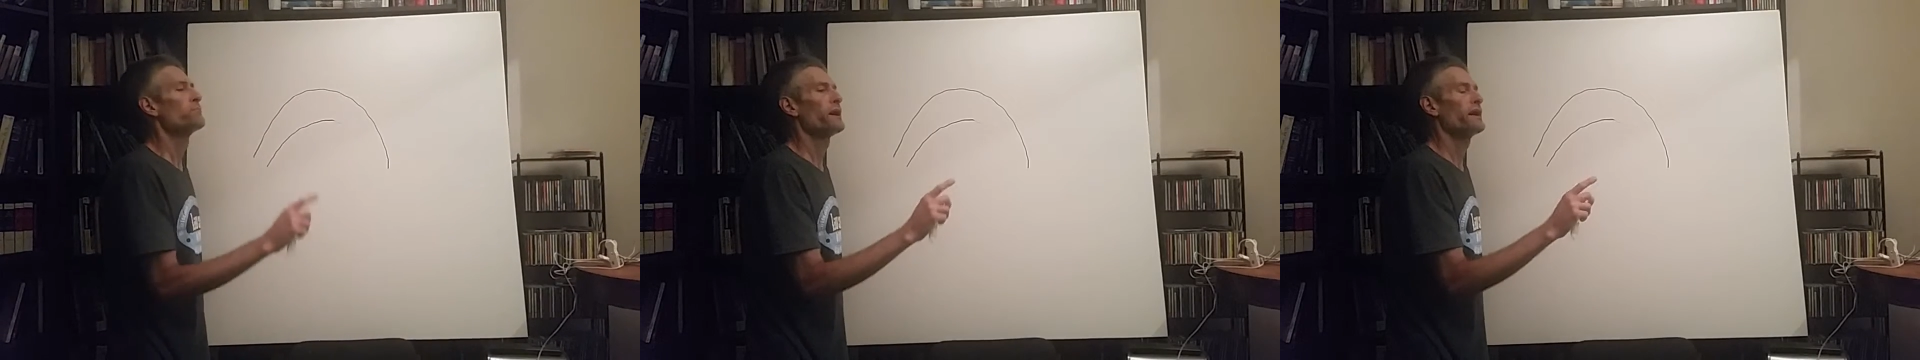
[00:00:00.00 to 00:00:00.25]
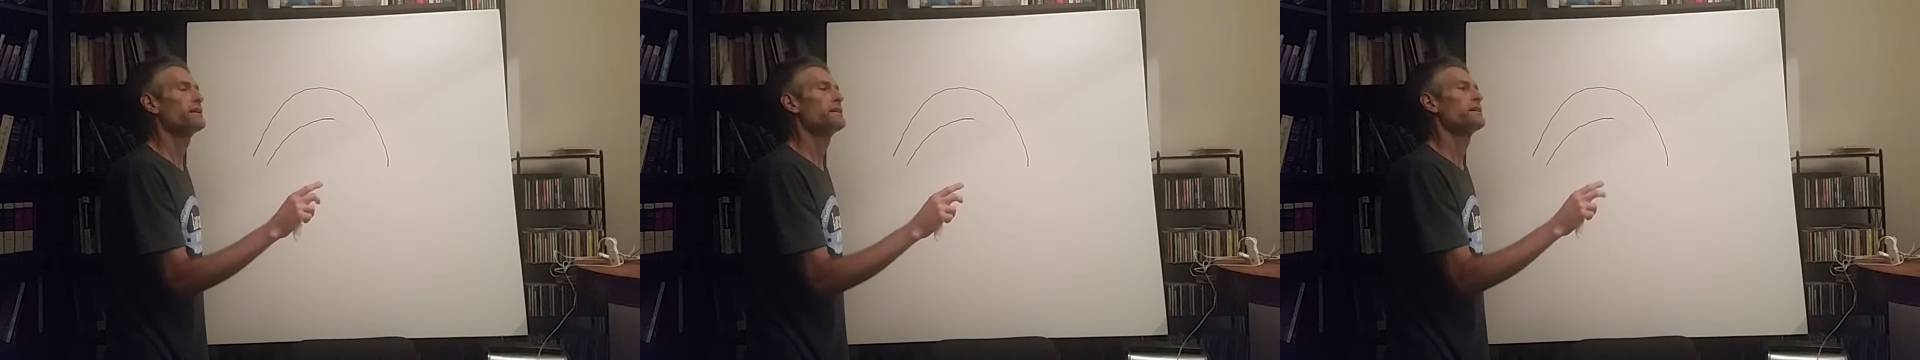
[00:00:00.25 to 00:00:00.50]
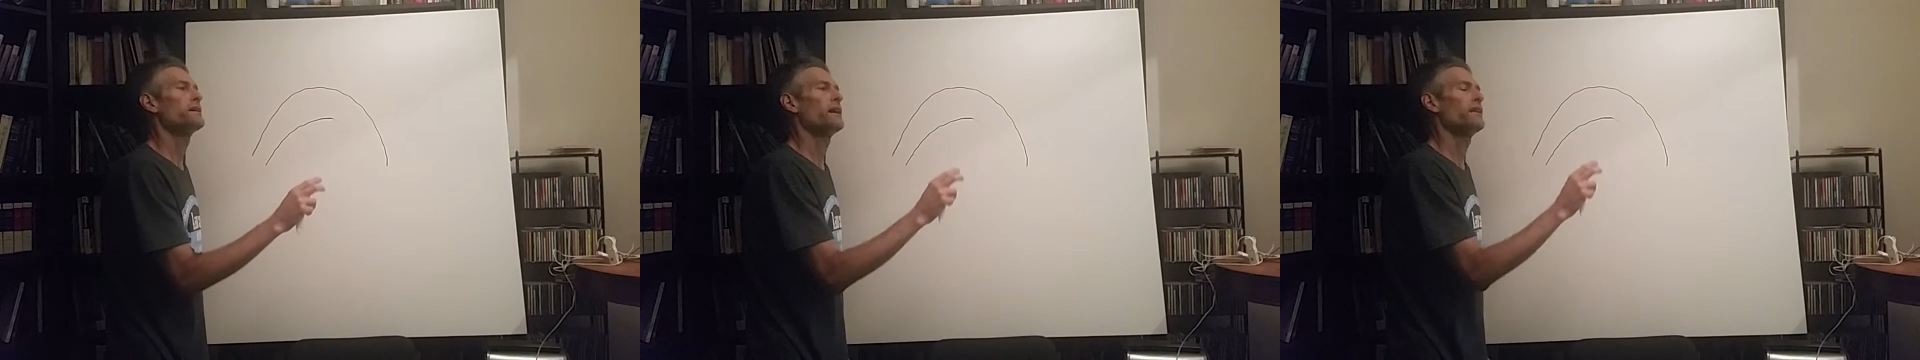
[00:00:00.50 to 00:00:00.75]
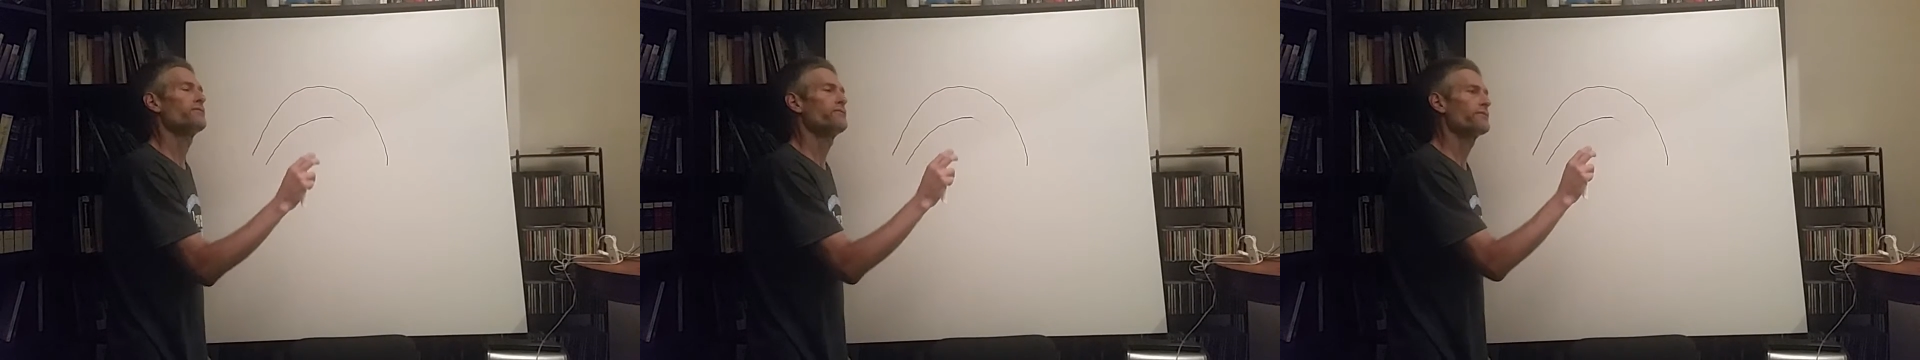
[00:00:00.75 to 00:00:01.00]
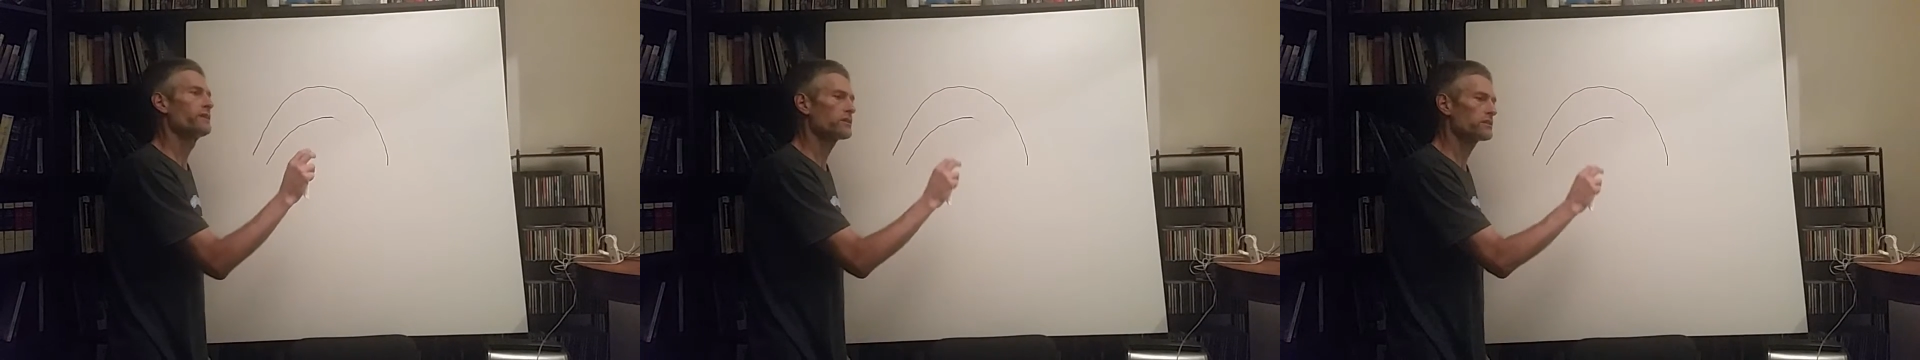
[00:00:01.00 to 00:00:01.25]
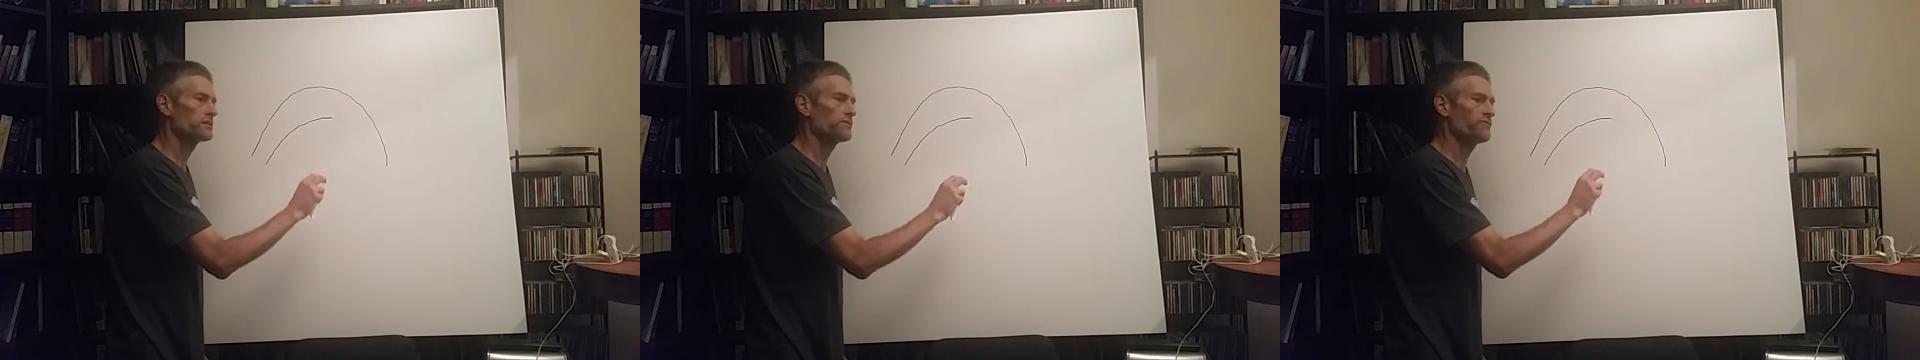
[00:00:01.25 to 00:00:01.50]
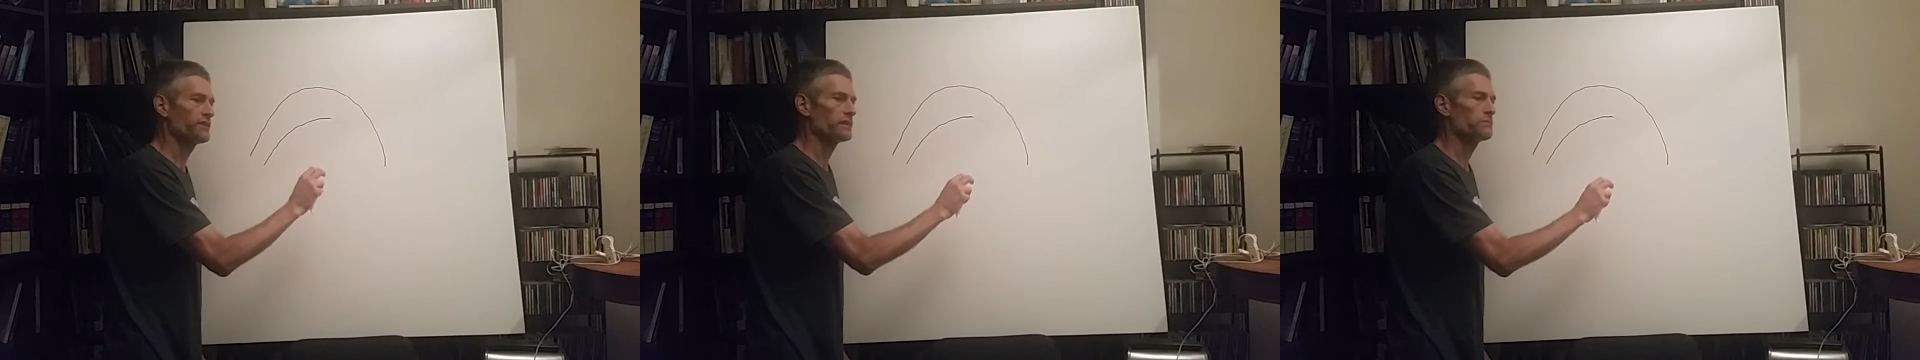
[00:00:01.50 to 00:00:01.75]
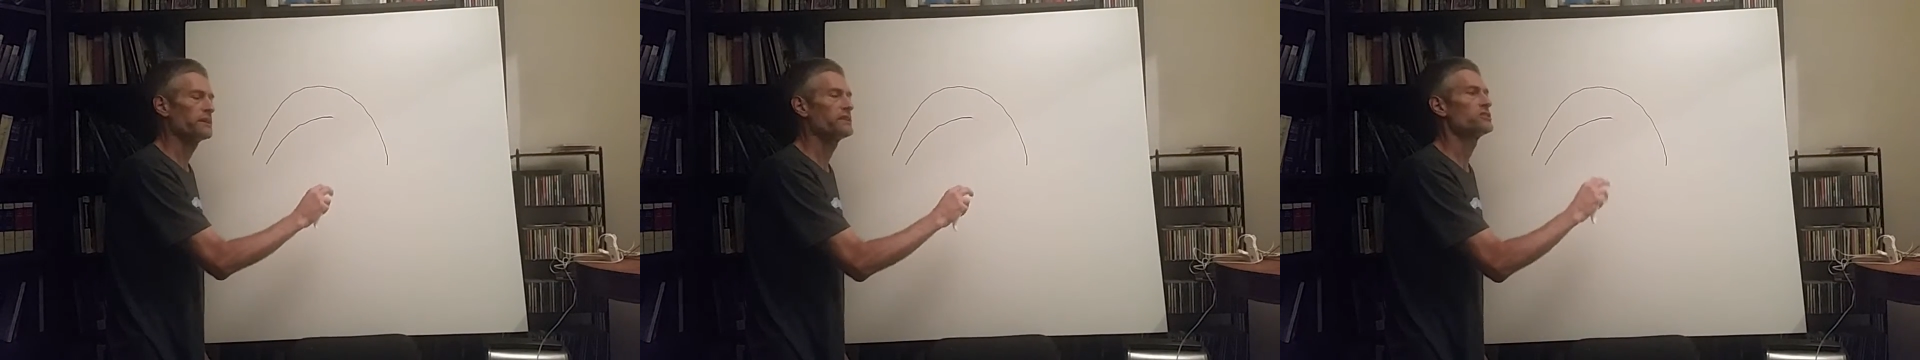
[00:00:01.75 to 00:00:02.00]
but a current
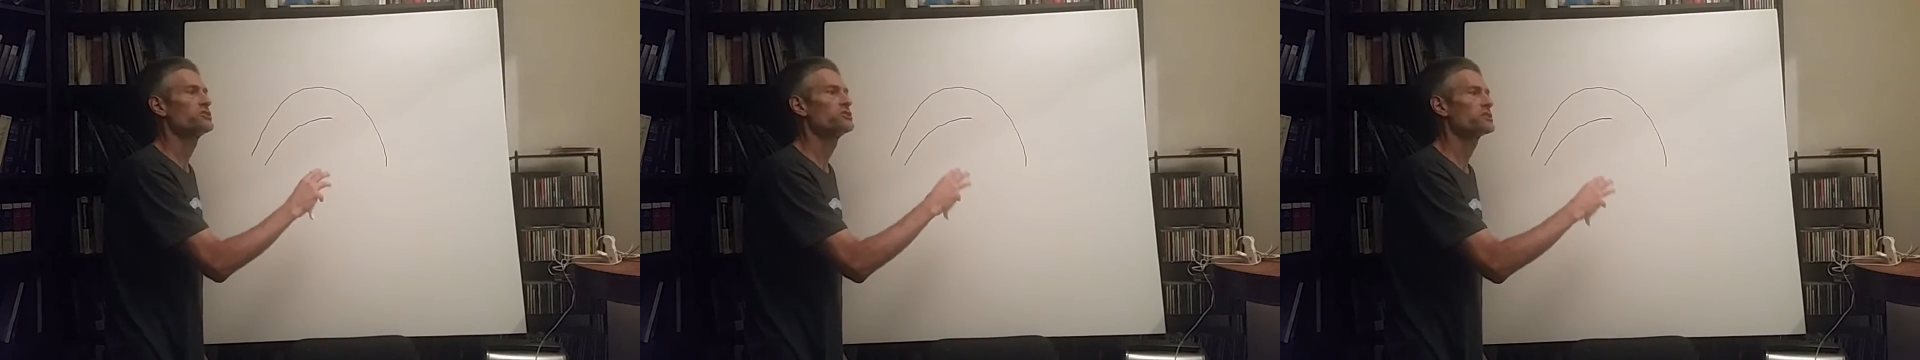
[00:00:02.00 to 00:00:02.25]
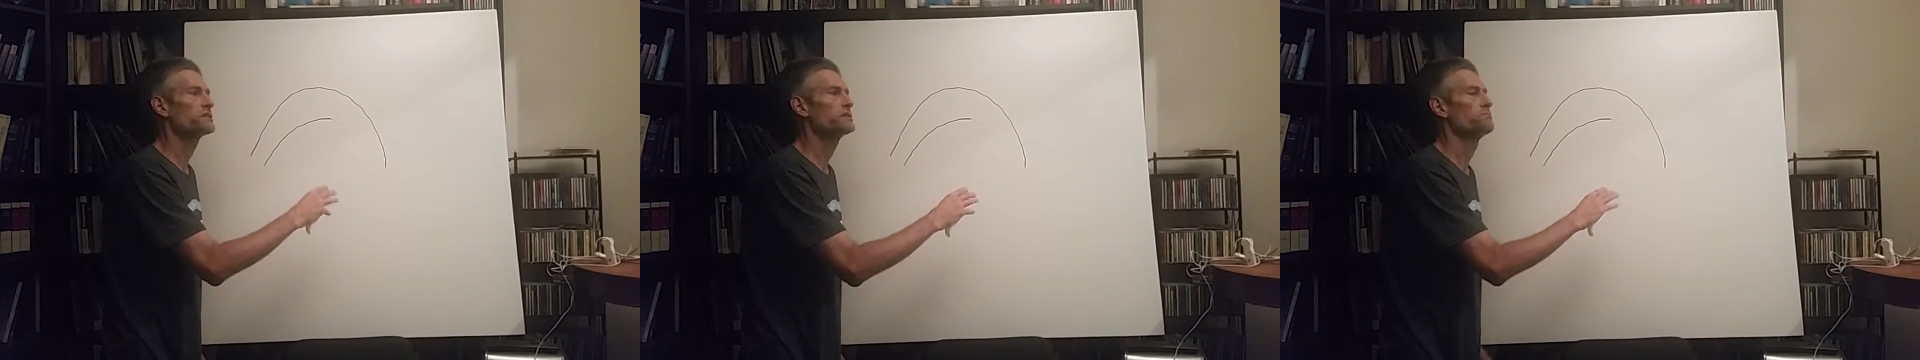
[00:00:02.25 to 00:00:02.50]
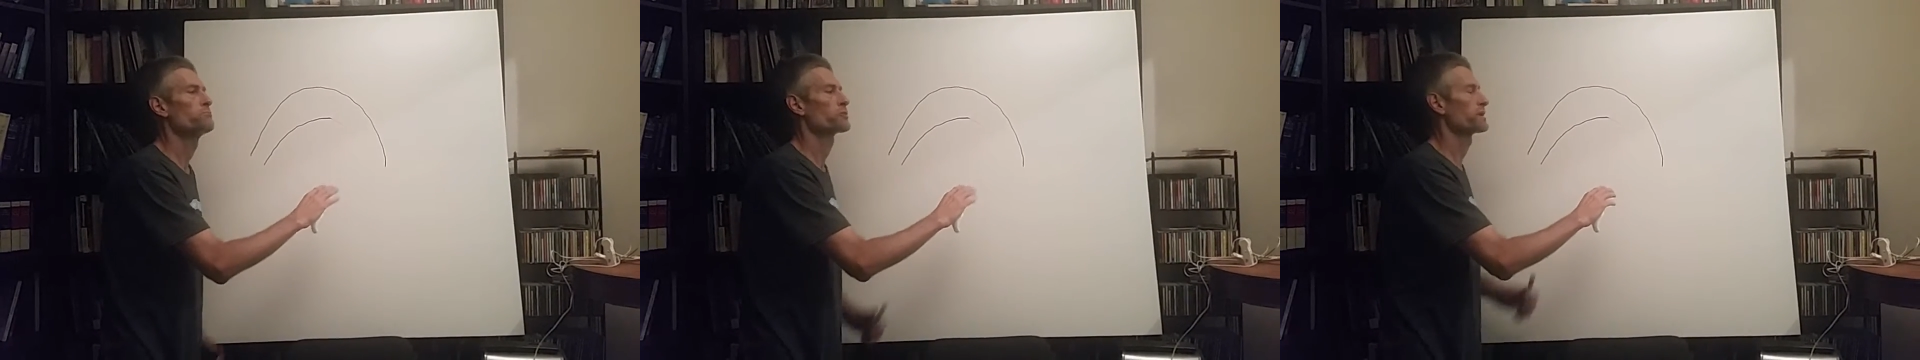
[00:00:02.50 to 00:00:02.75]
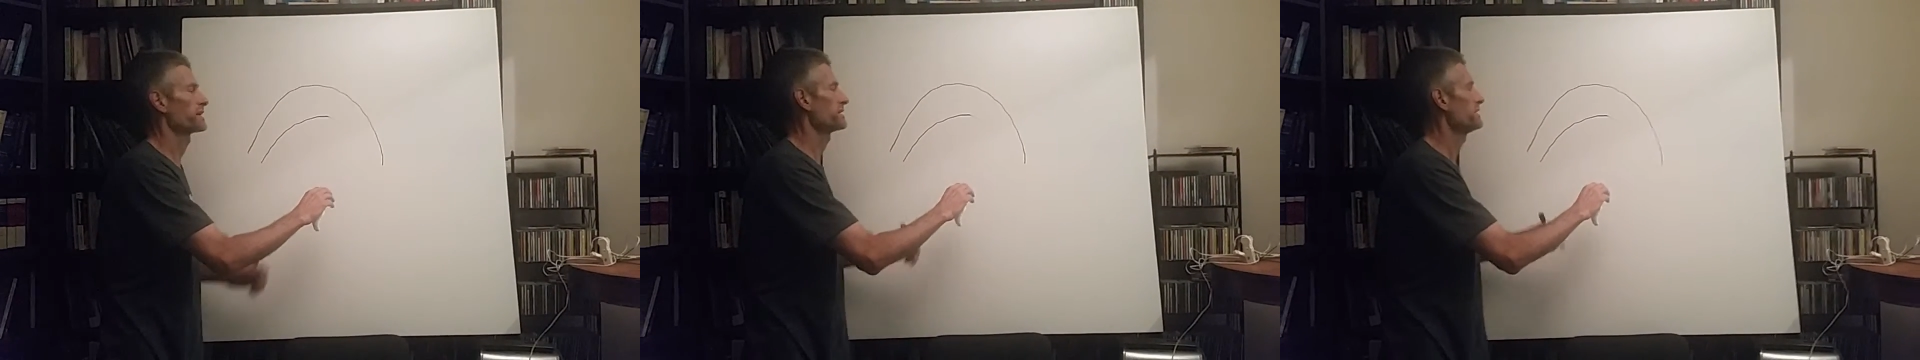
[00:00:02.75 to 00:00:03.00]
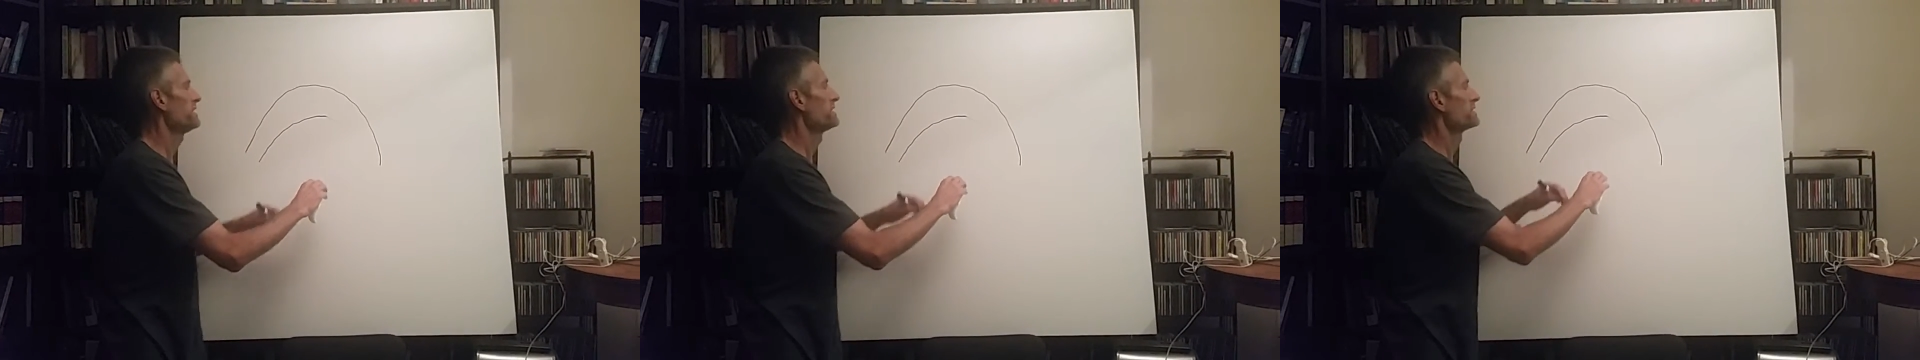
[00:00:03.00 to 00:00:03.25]
filament should bring